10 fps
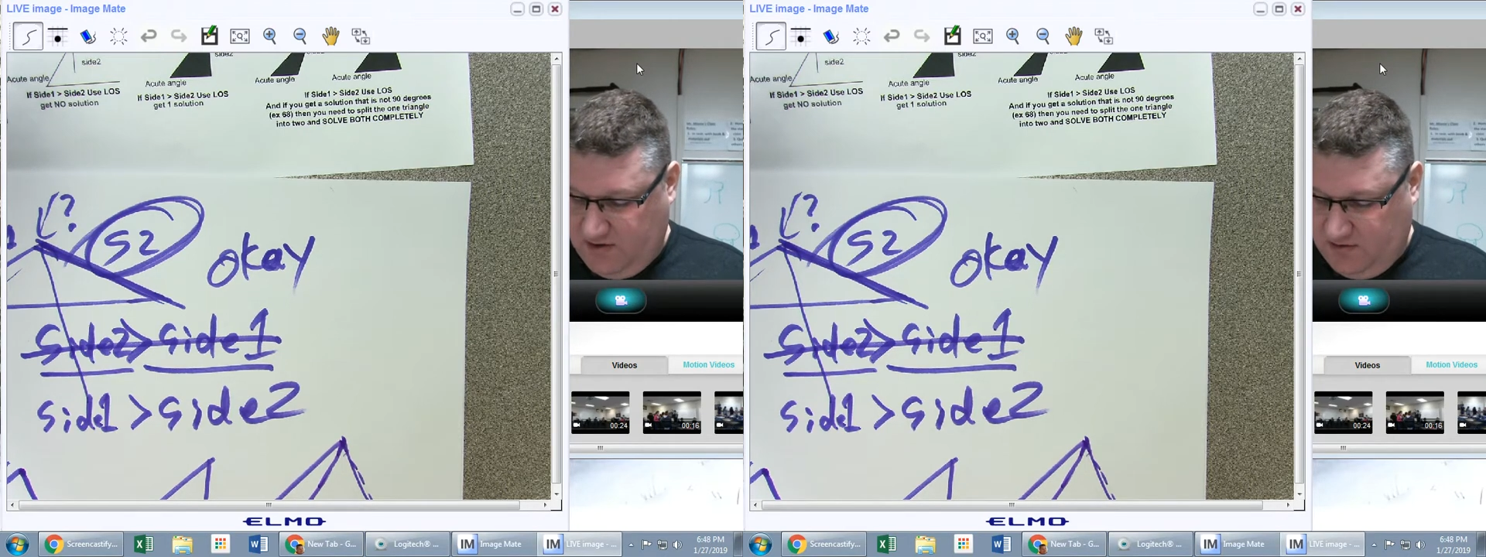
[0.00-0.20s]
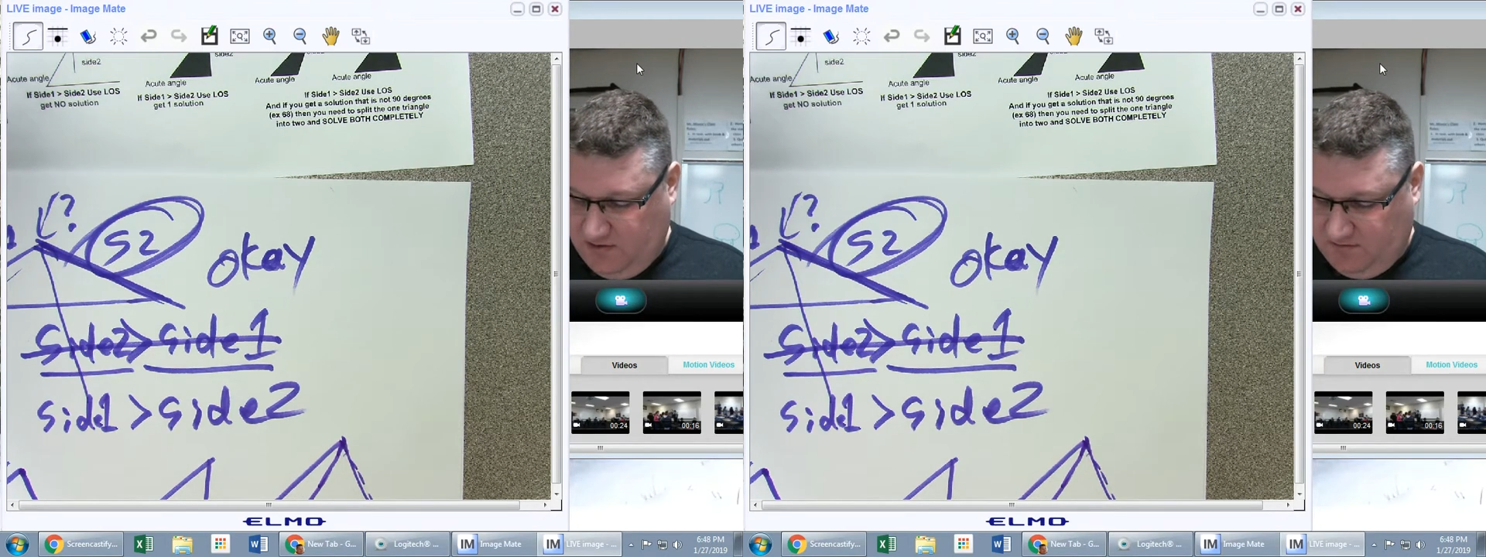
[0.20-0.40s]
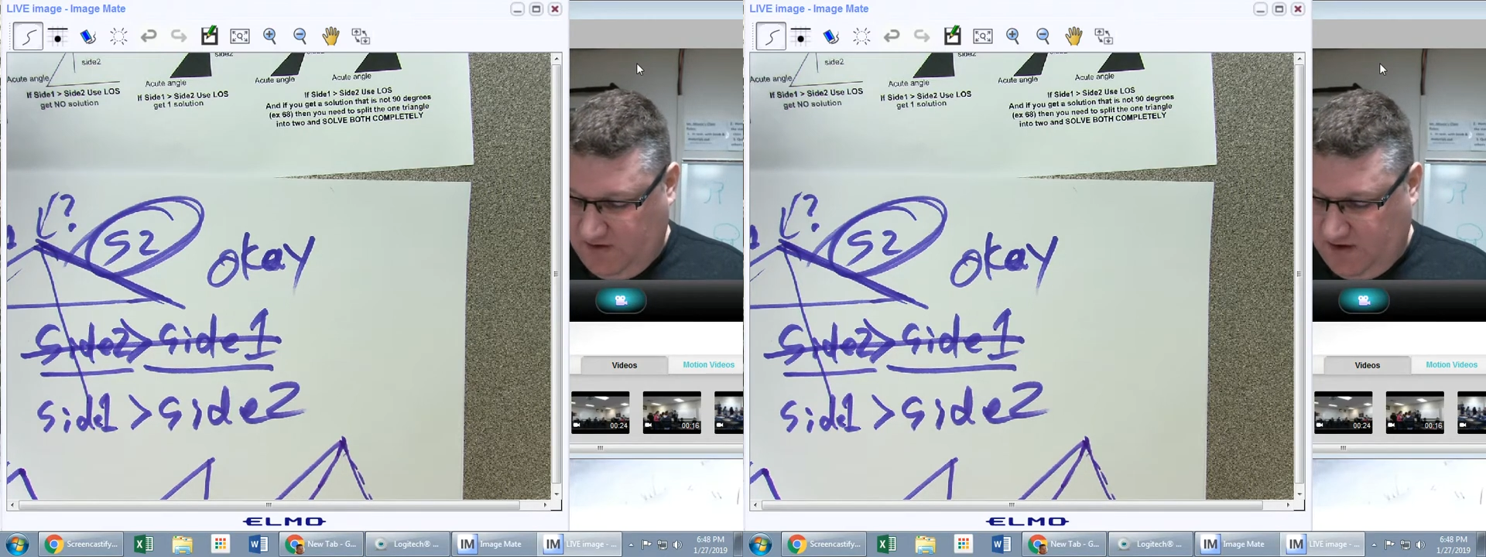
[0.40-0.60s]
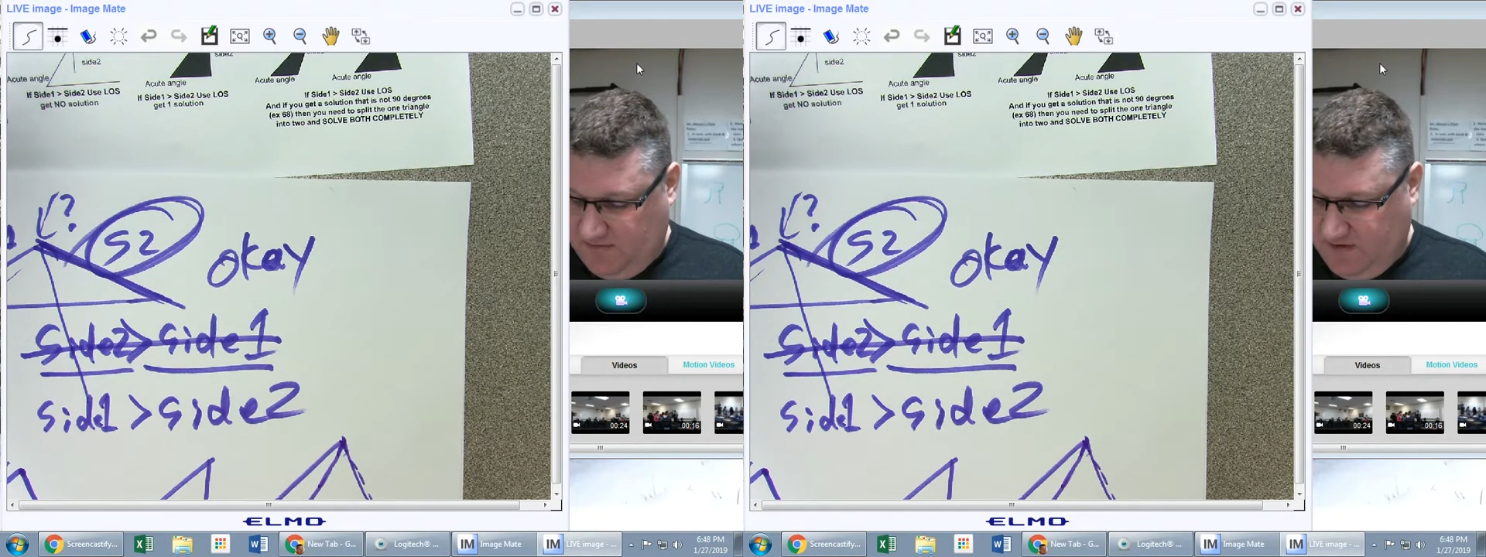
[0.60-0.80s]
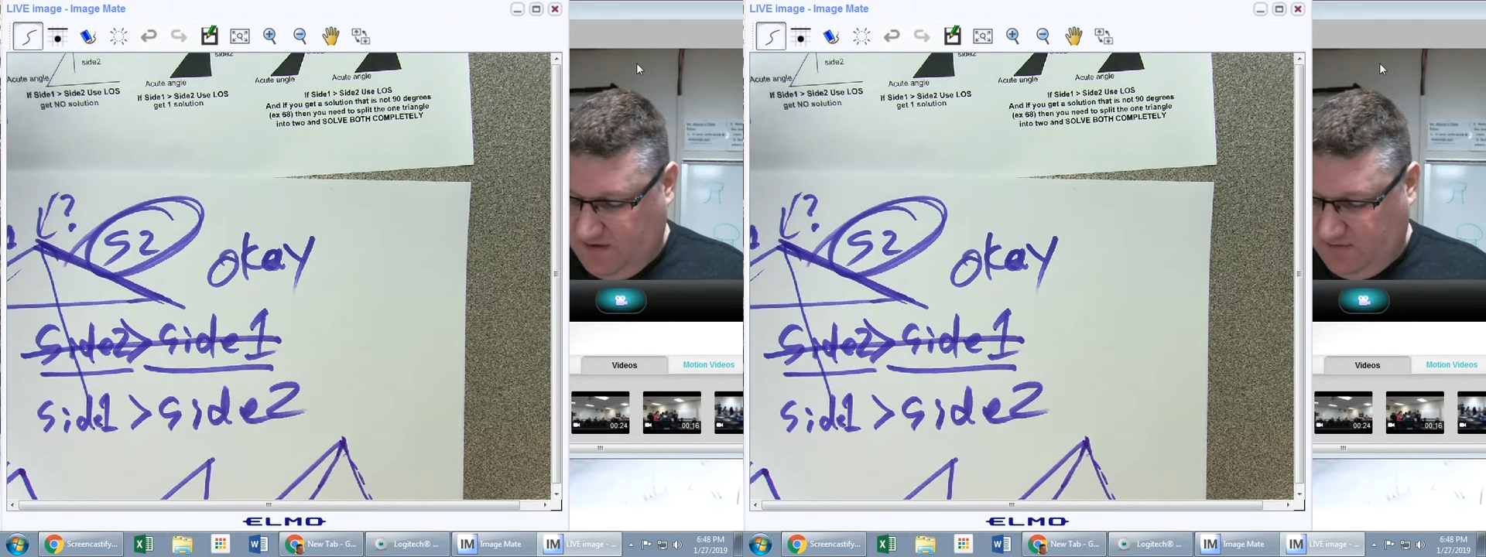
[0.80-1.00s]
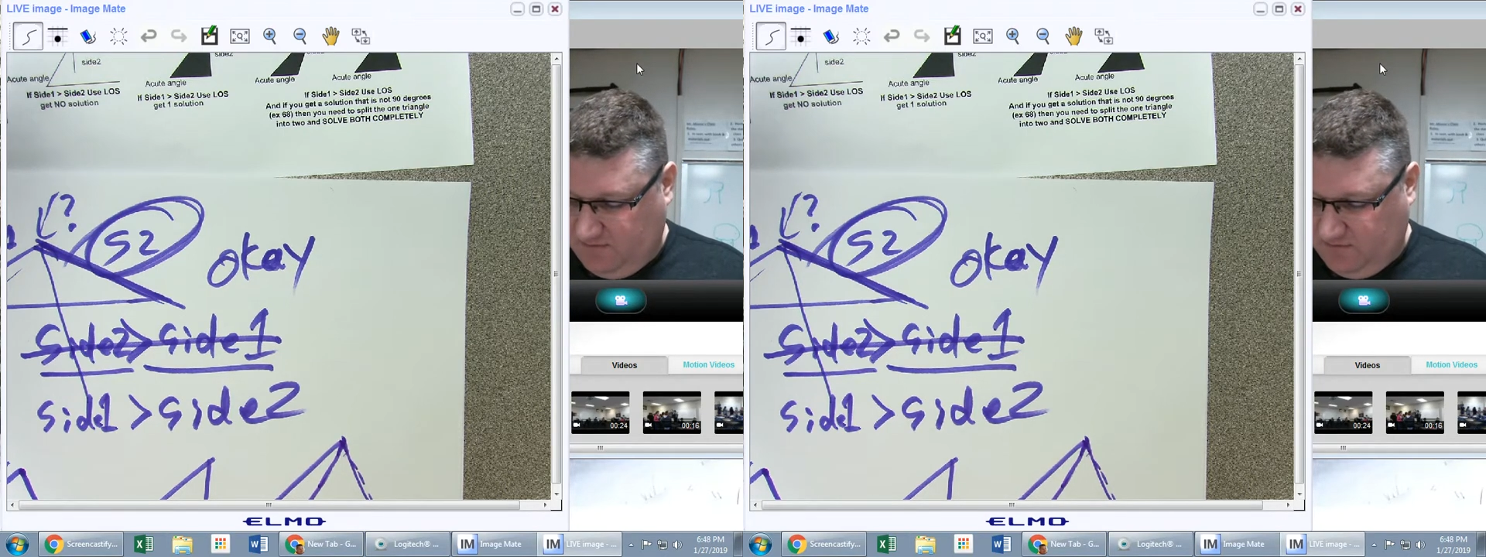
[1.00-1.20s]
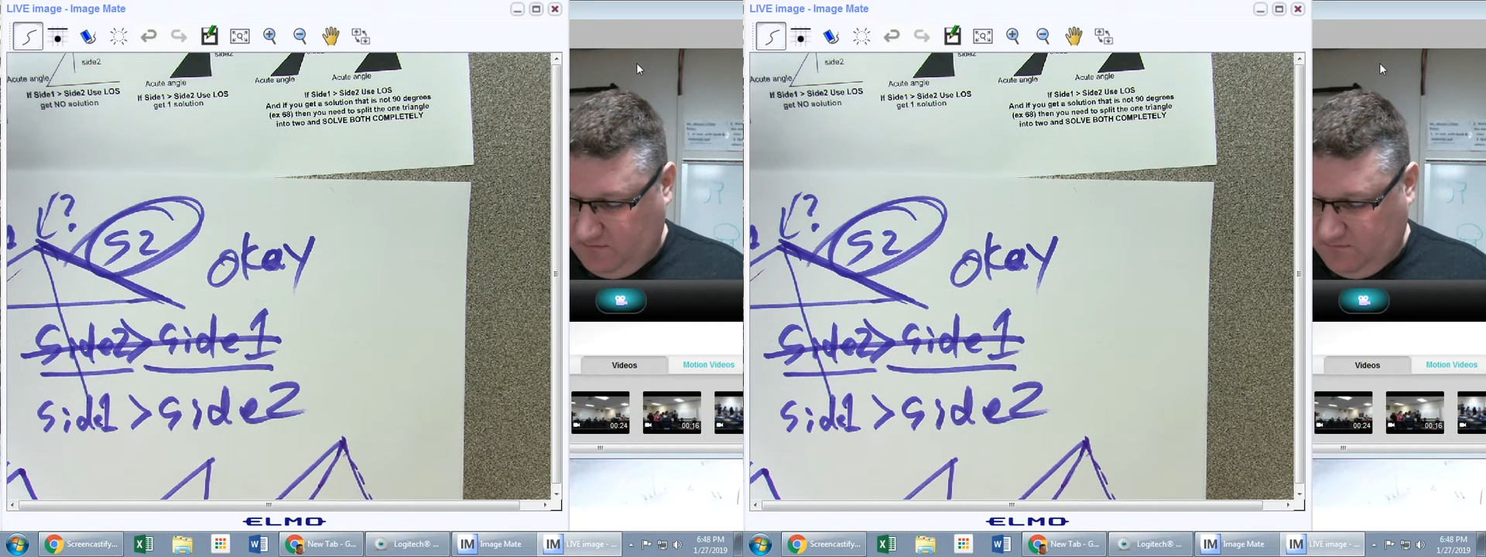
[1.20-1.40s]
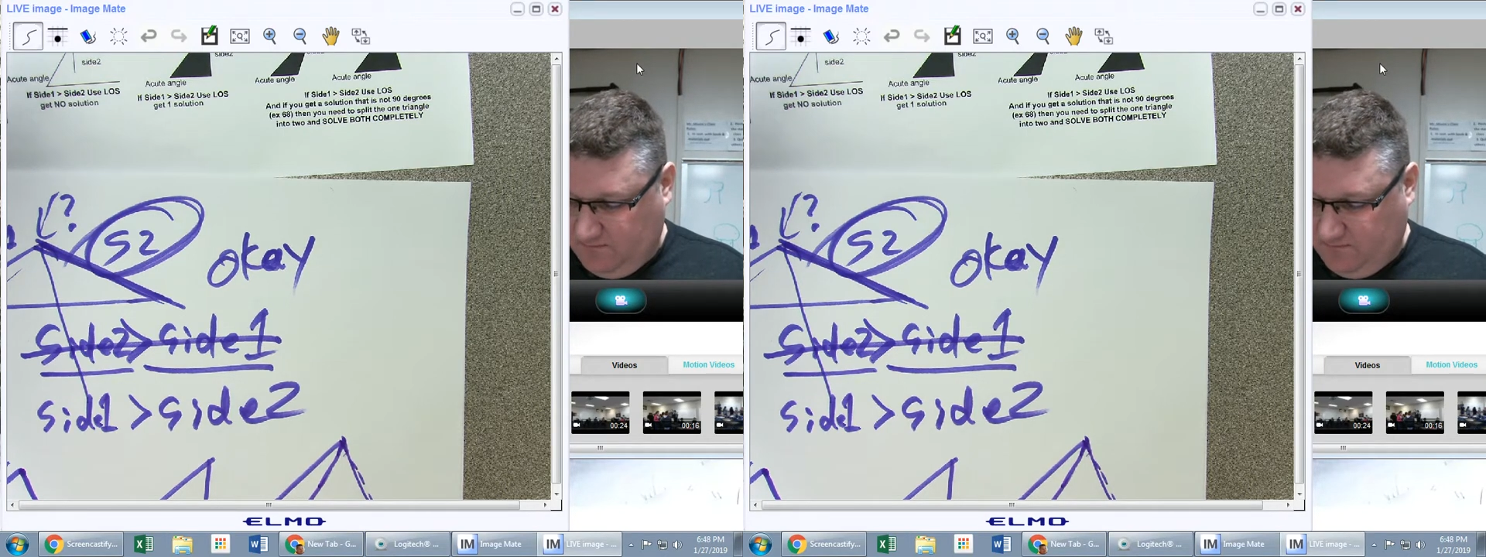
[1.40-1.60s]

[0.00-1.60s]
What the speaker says: that looks like this